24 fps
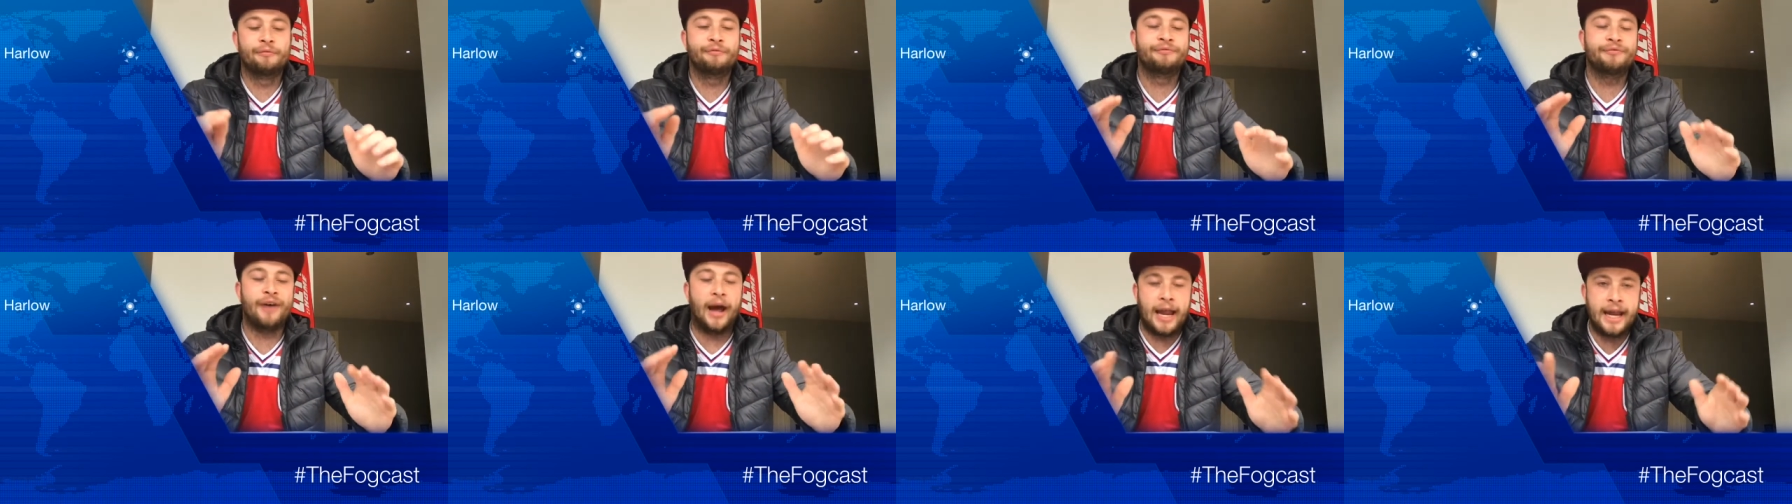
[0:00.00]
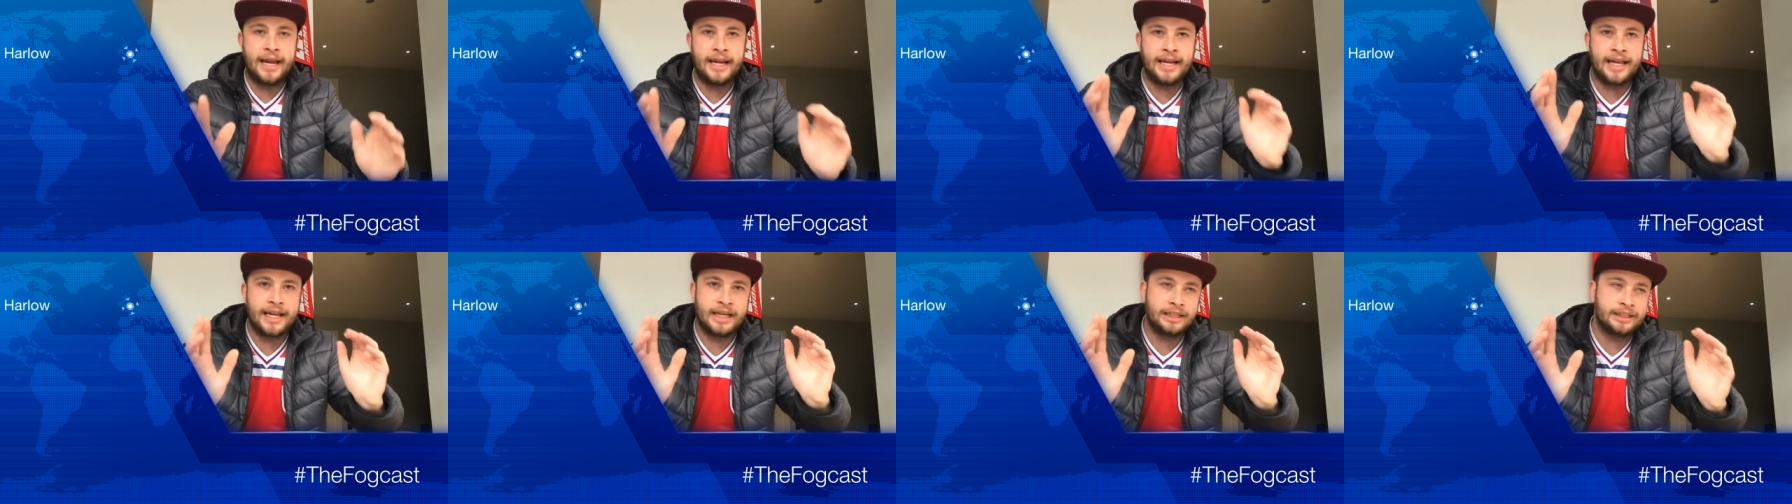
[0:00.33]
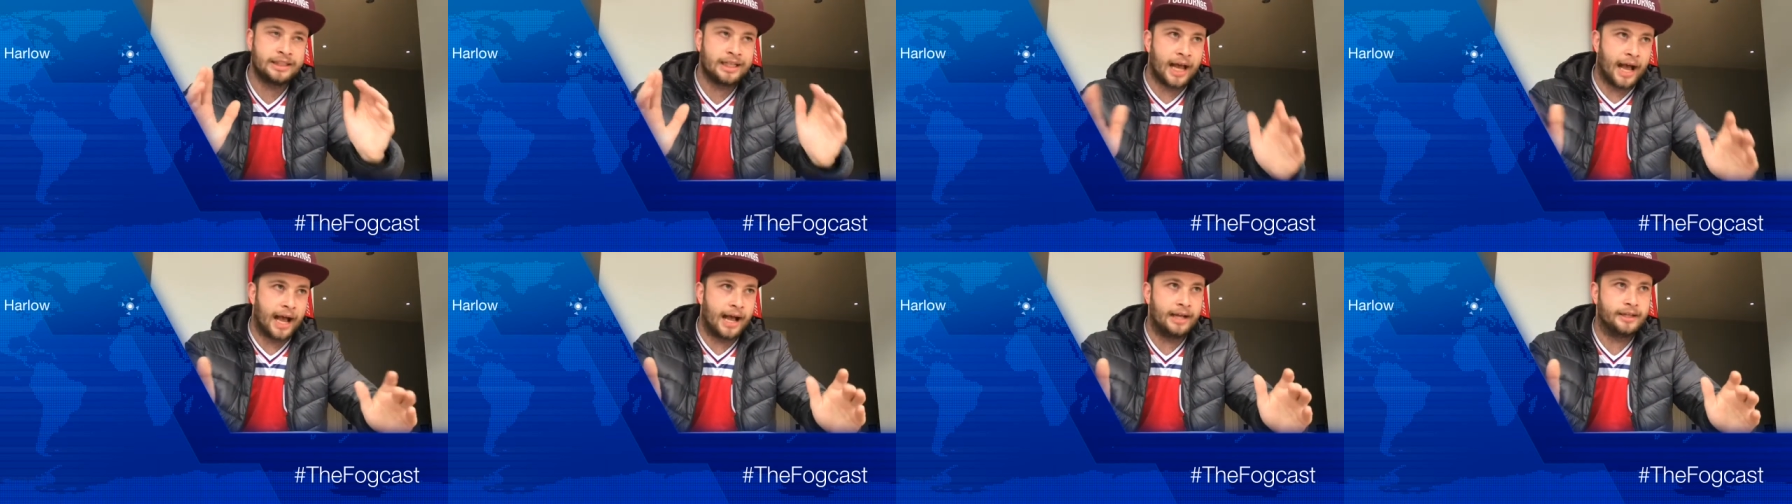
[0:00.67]

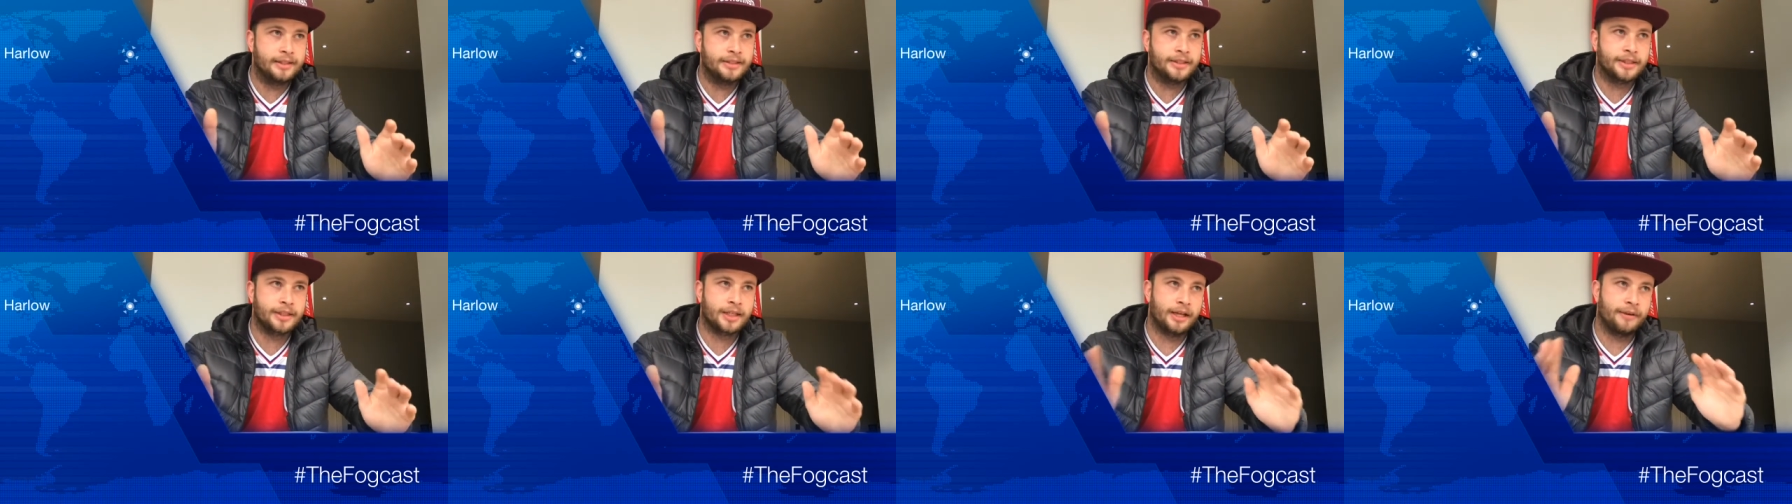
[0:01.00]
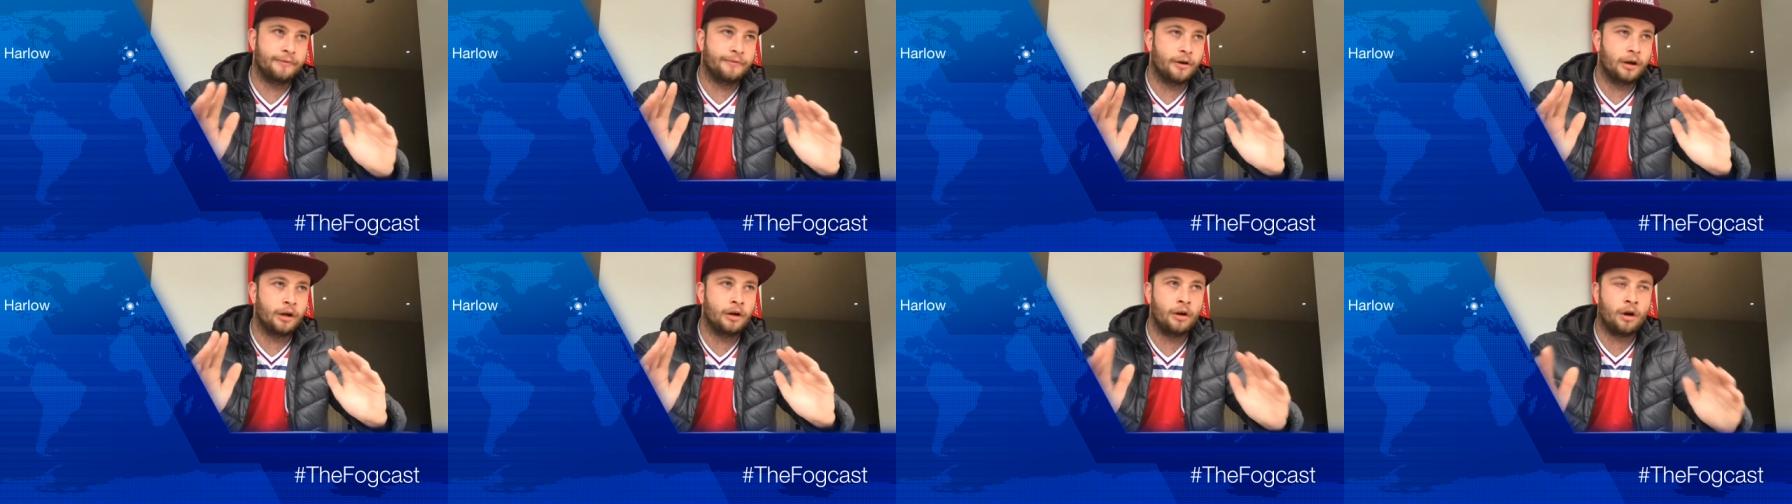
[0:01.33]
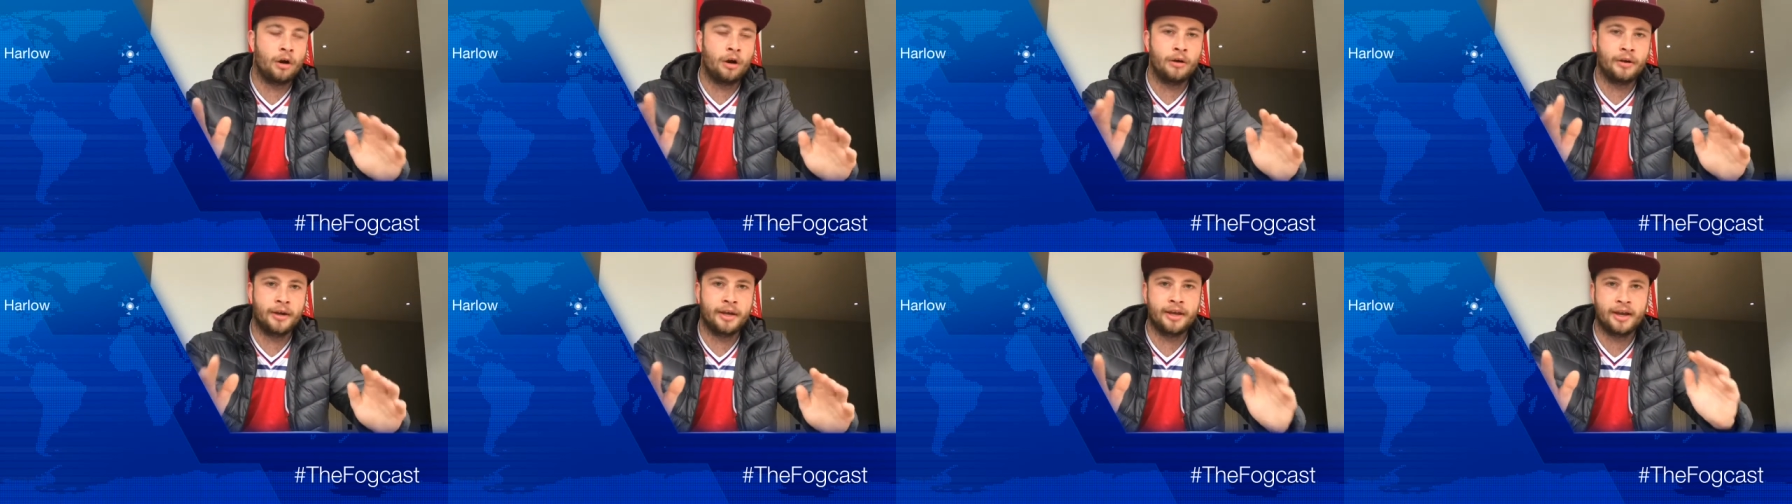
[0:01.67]
Failing that, if I
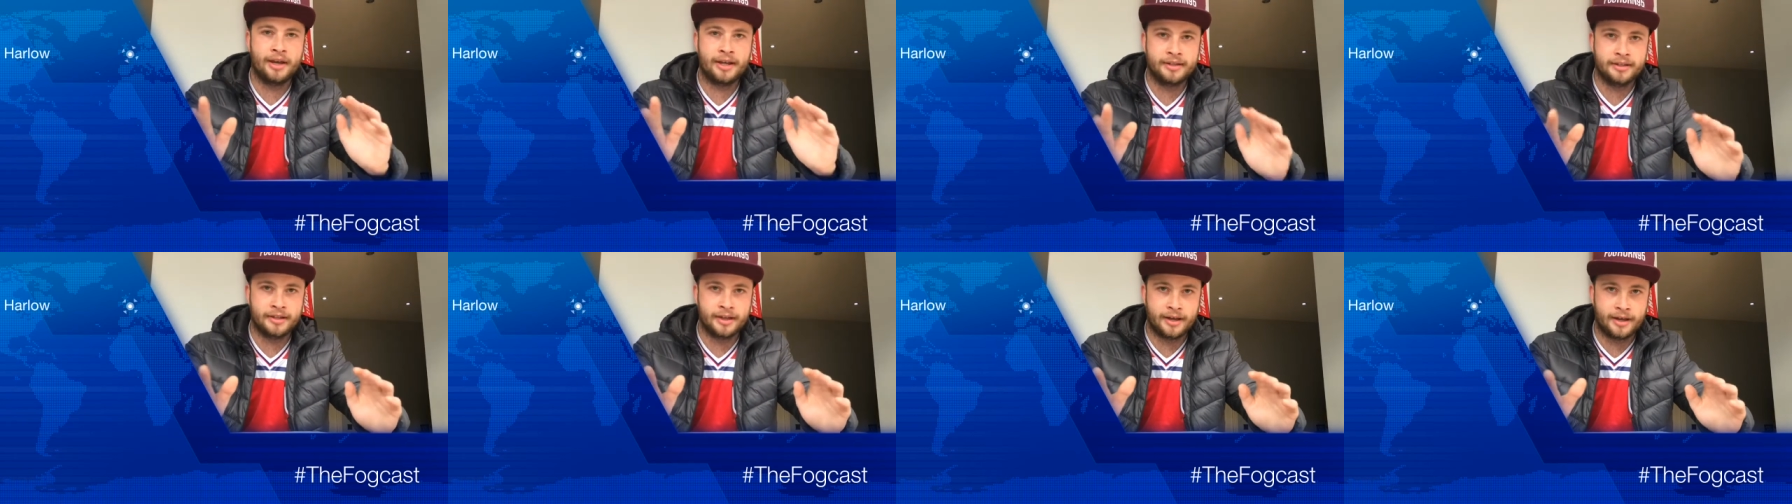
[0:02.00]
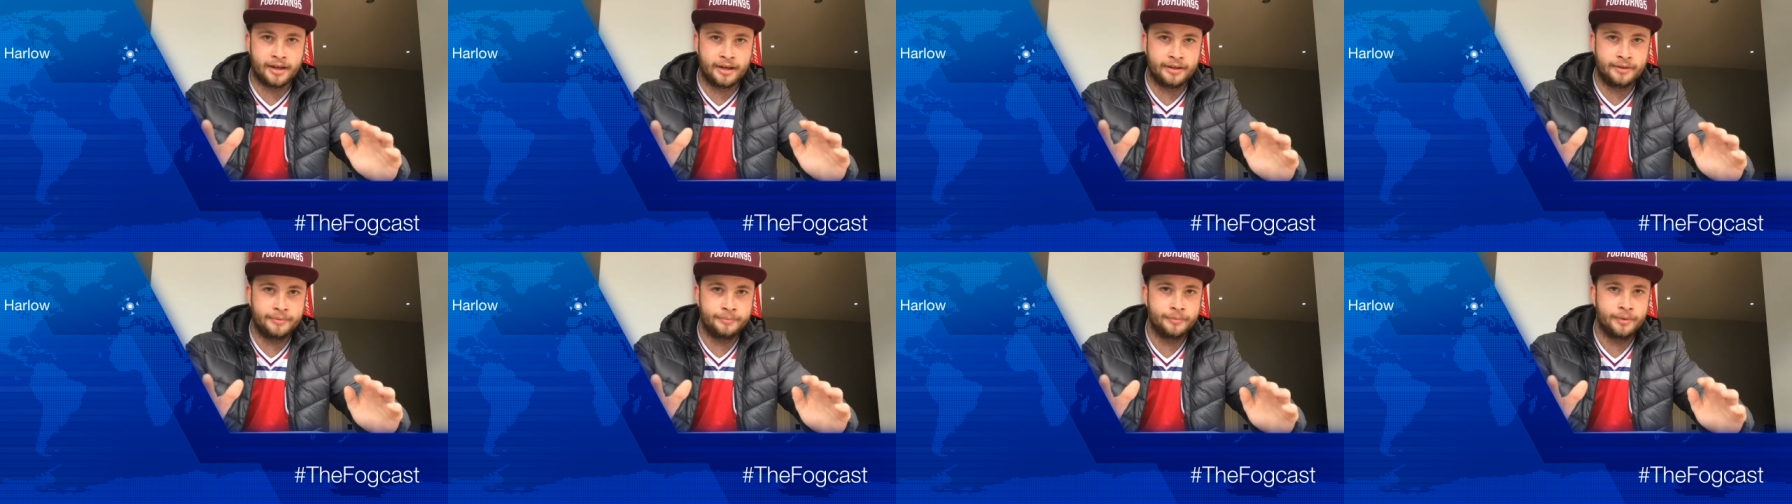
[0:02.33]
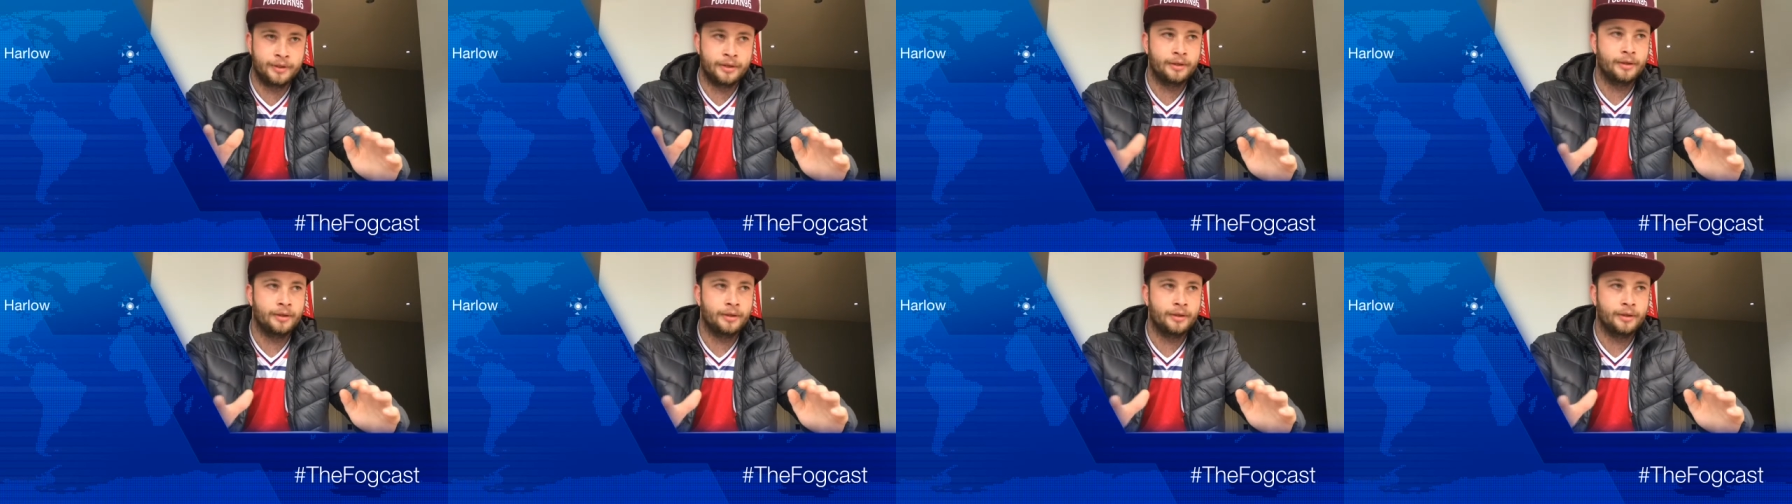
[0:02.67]
can't get there,